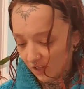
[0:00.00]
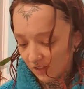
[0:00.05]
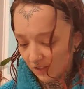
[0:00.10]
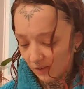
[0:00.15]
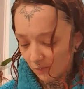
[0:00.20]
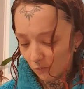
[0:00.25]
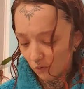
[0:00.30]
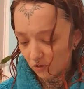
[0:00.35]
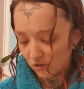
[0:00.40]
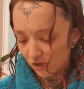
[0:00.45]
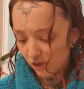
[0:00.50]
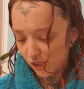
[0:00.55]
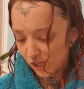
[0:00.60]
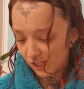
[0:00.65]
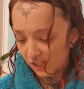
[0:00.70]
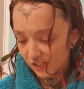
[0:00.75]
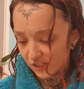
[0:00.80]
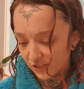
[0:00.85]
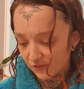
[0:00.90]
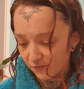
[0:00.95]
And then what the
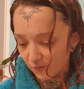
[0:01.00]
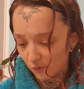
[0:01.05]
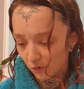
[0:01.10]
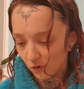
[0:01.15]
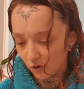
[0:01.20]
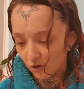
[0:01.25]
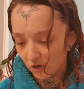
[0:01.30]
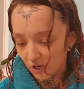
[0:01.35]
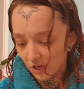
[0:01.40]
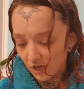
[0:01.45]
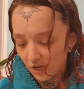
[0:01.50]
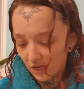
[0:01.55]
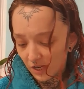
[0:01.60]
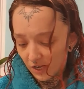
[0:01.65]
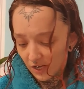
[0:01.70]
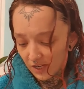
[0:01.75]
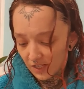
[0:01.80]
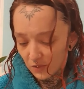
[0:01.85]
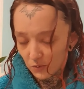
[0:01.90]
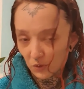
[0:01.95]
gel is for,
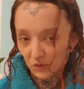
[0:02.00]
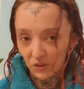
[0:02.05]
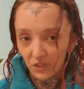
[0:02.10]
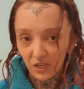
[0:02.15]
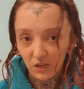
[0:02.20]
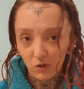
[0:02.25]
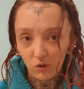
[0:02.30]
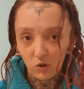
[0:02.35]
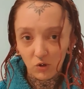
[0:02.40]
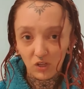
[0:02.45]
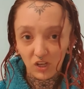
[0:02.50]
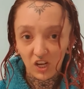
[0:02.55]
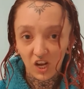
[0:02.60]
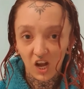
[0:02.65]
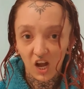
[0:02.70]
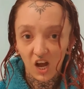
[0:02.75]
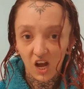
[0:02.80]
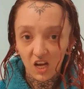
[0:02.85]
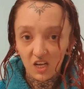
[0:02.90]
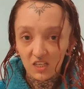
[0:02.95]
it's what they call a
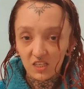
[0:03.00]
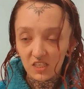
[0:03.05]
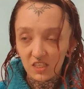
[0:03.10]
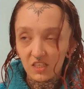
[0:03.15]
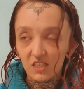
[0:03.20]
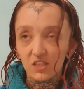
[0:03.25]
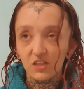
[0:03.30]
cast.